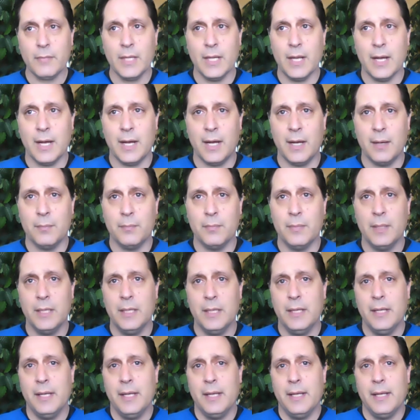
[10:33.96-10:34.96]
Um,
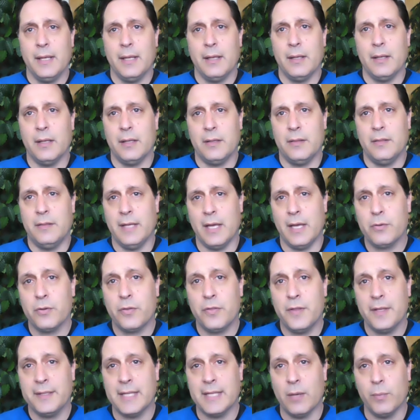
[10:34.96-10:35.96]
the other
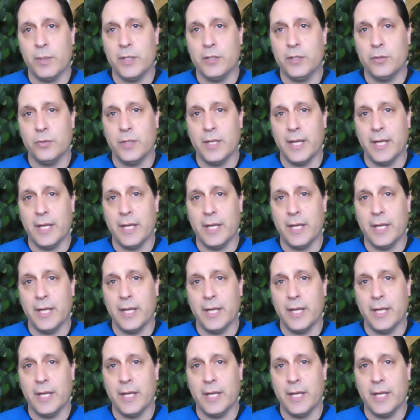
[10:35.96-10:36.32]
thing that we do